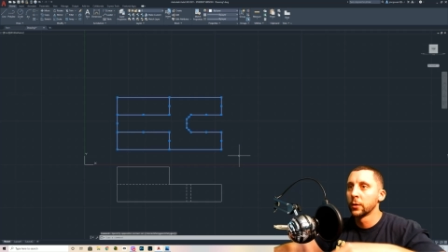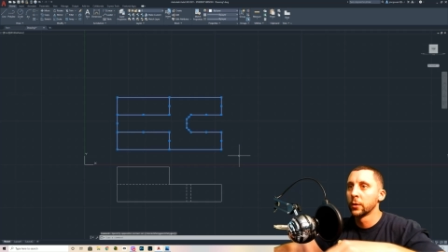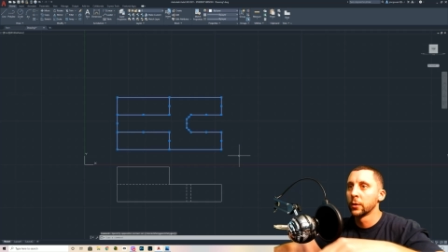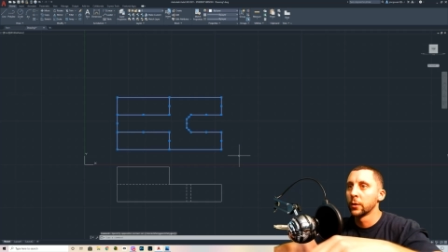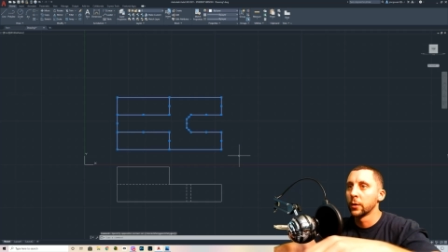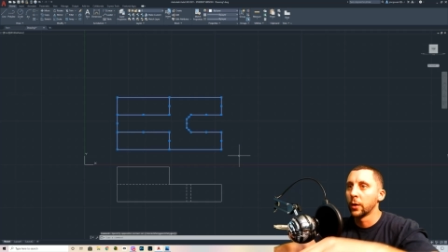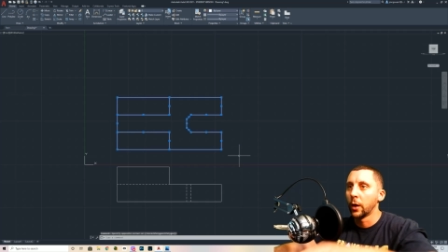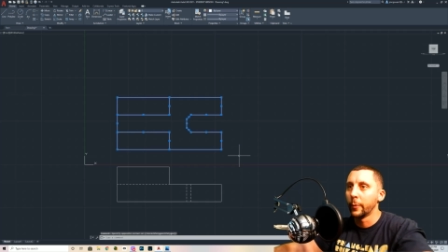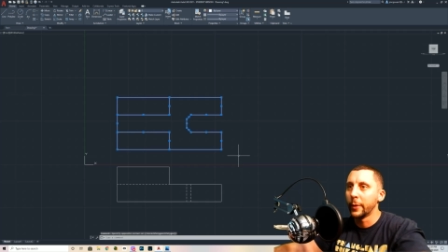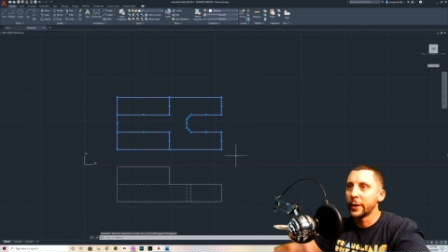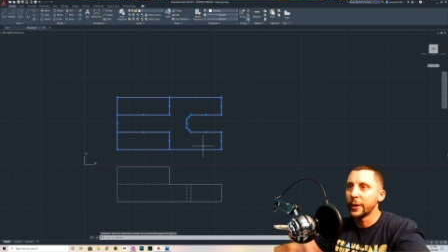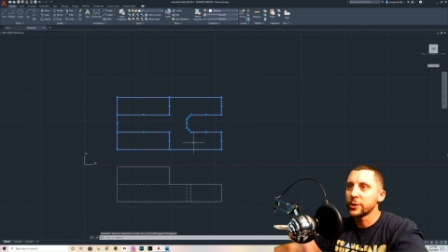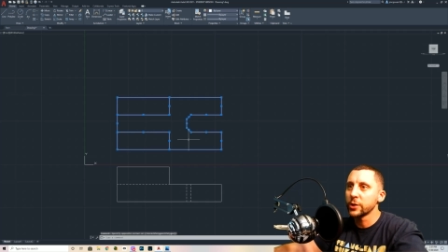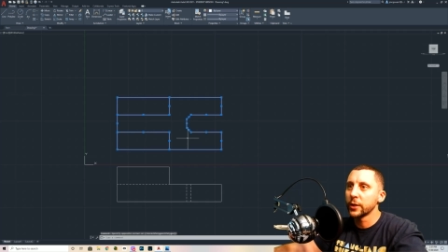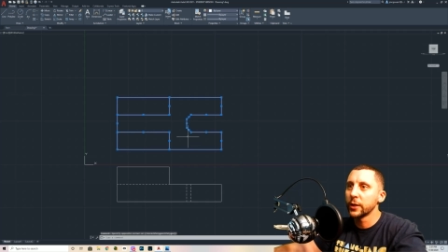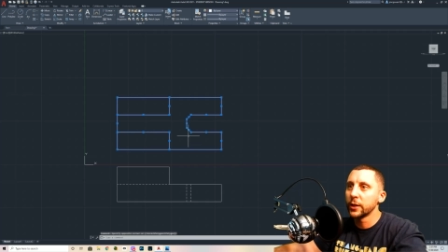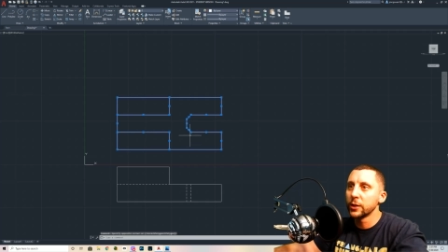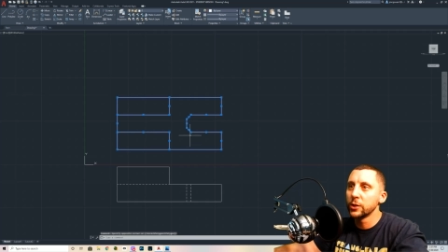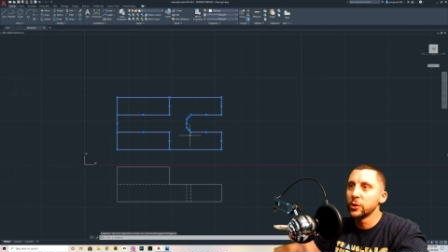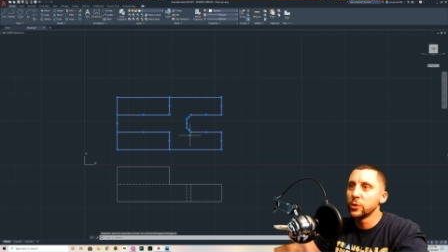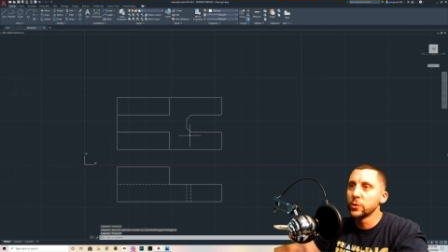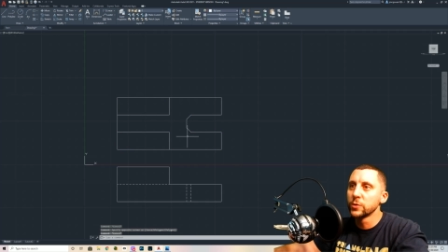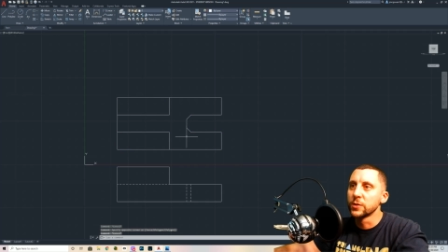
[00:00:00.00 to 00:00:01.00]
I'm actually going to
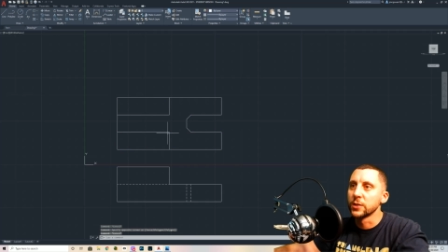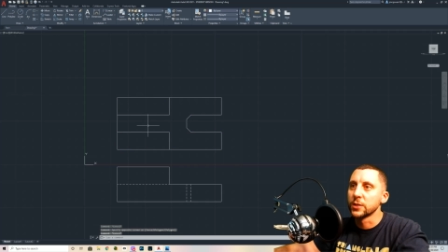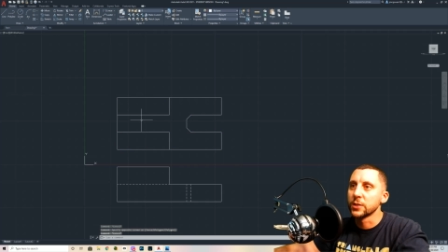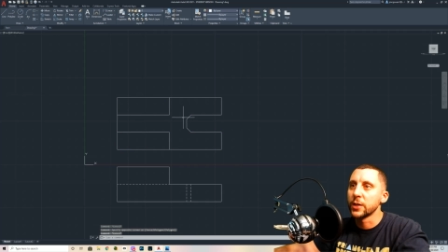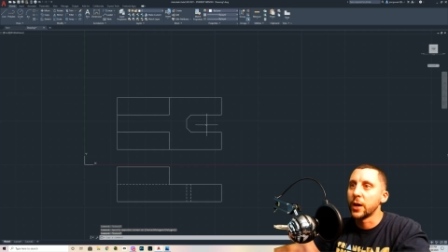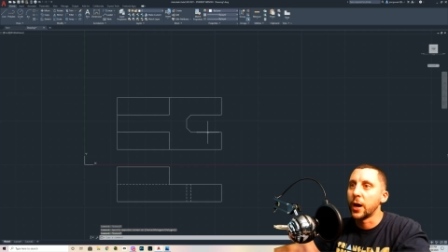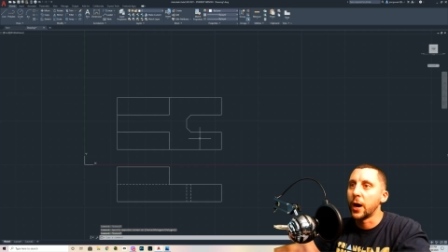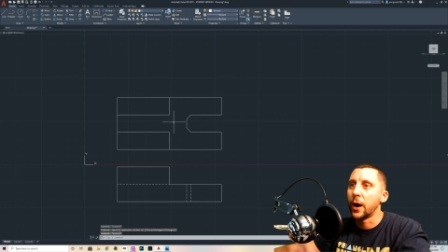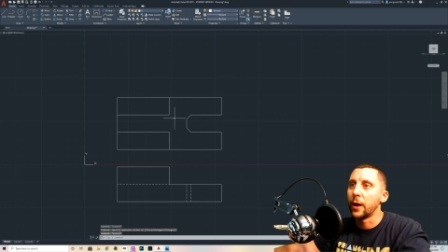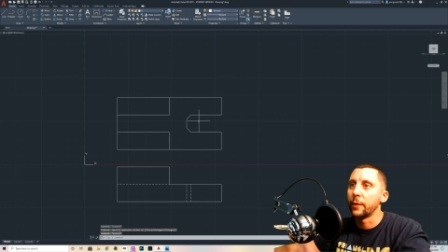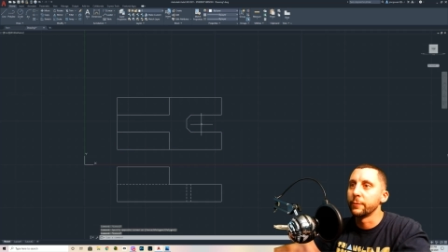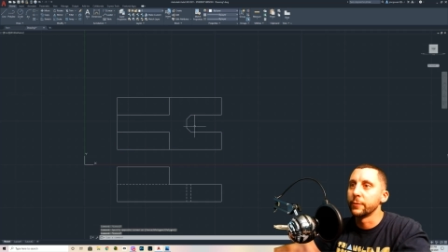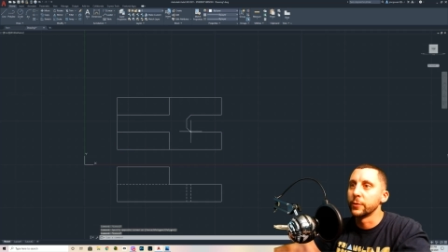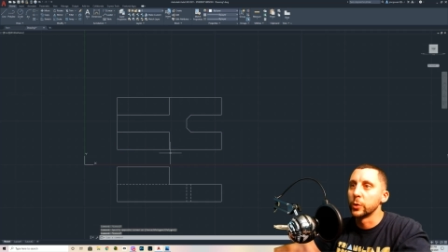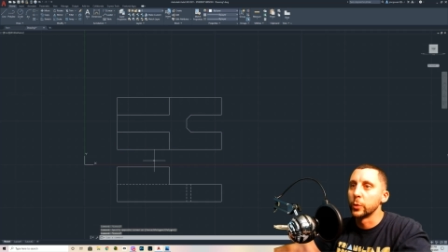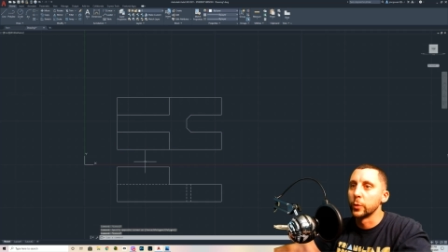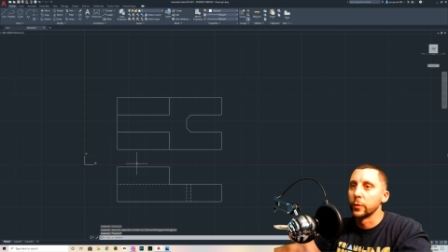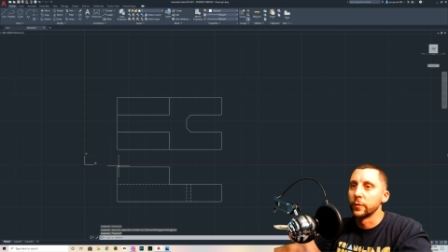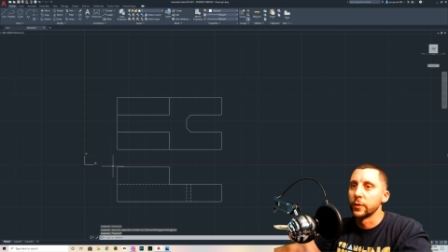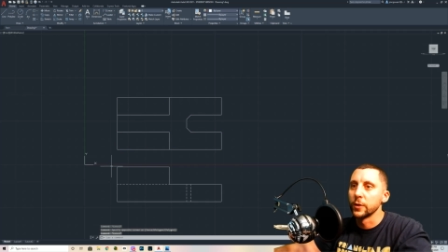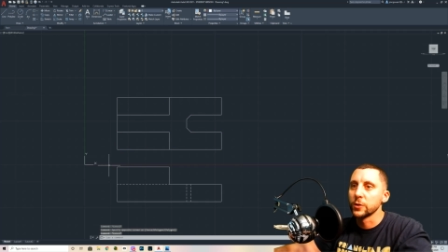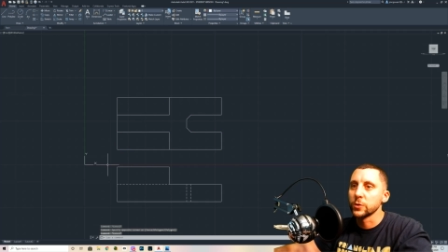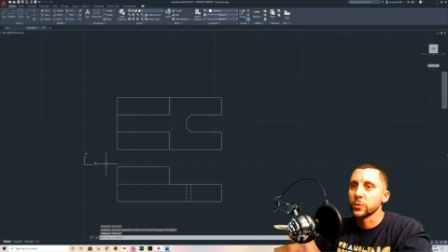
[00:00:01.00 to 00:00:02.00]
use the top view of
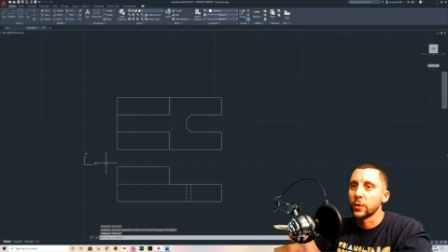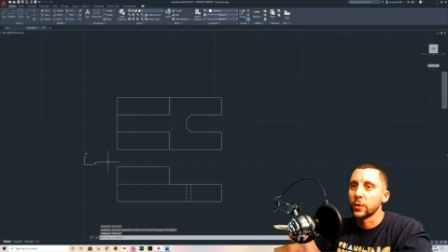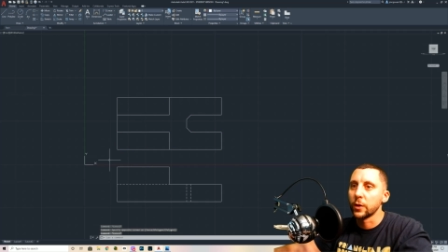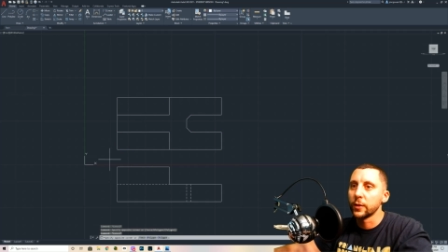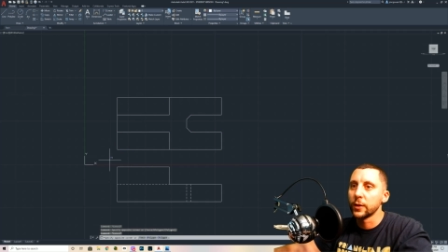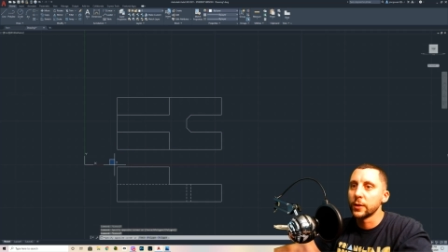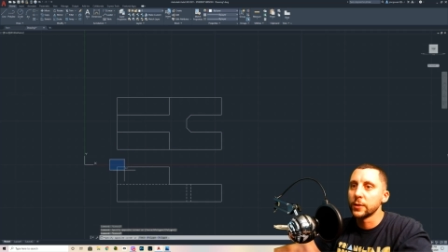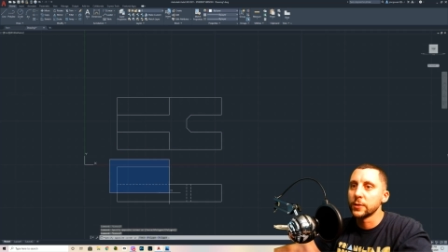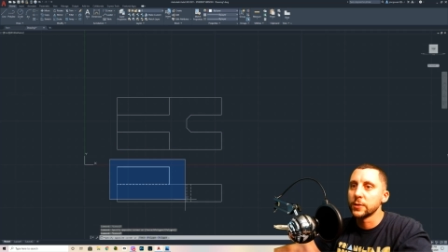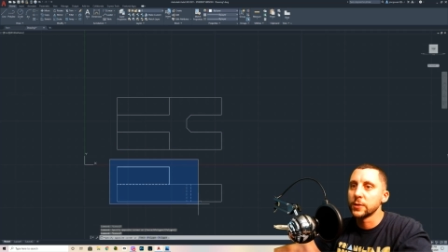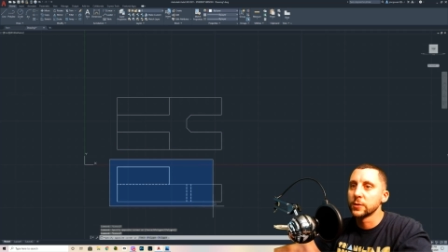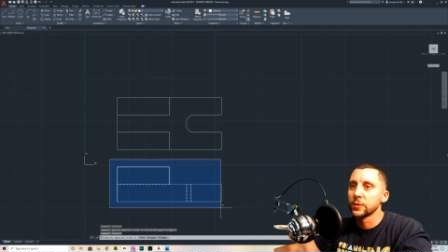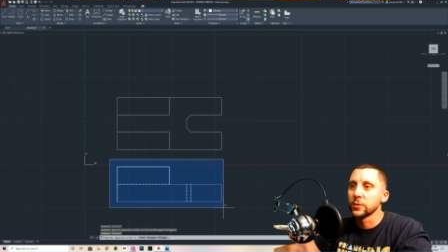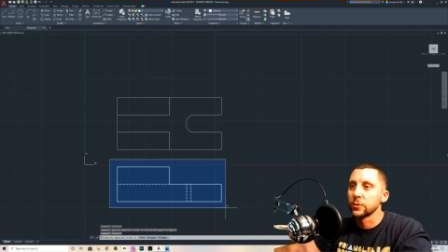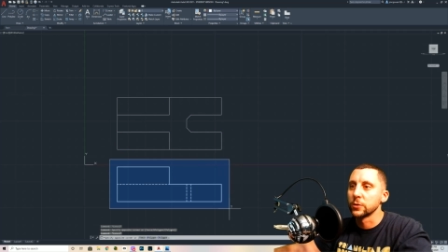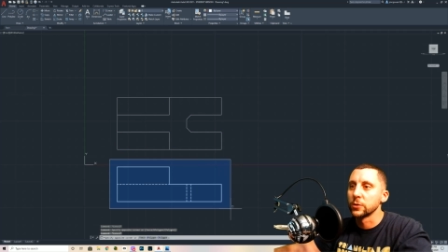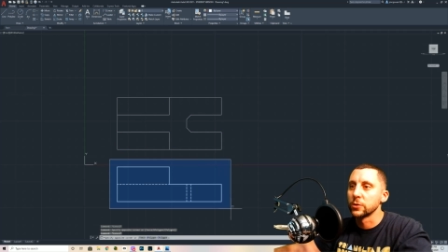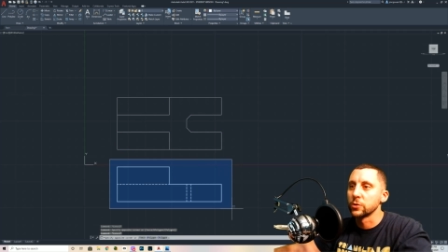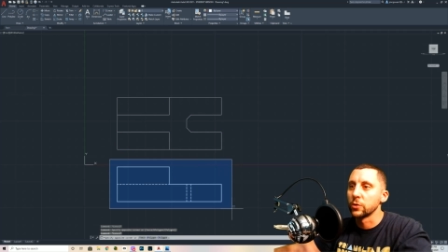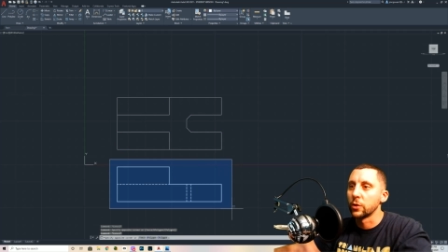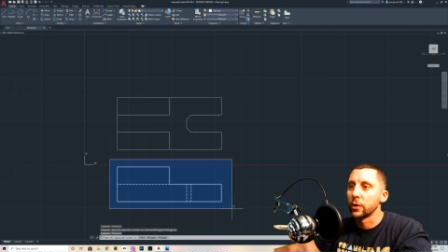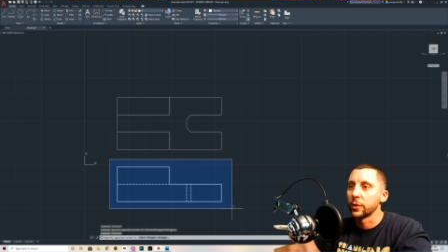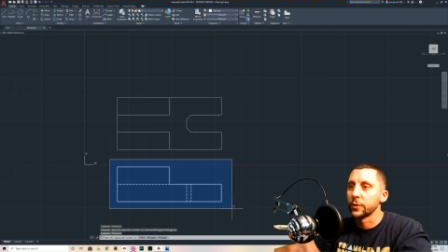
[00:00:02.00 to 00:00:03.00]
this one. I think it's easier to
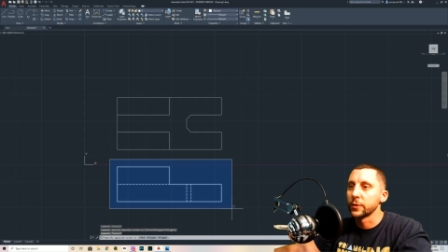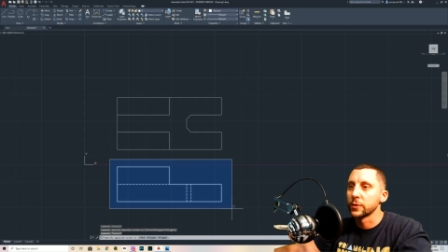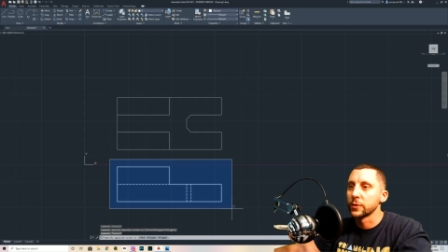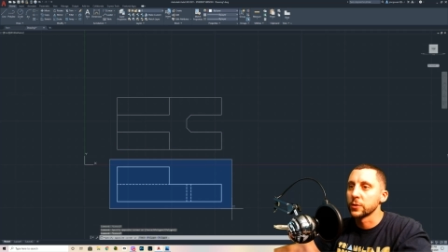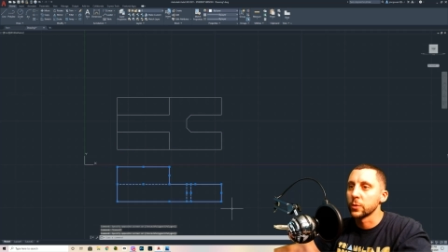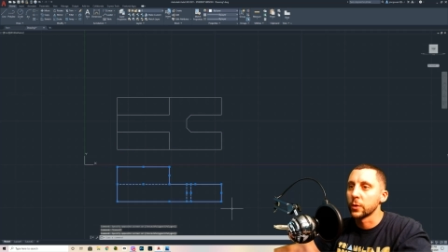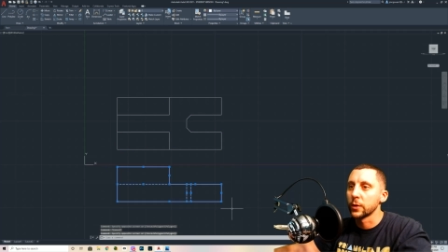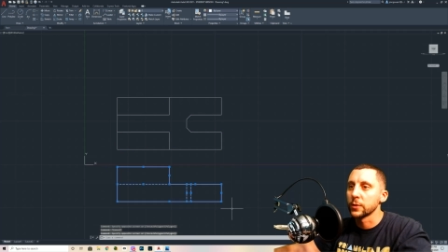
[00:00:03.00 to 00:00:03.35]
draw it this way.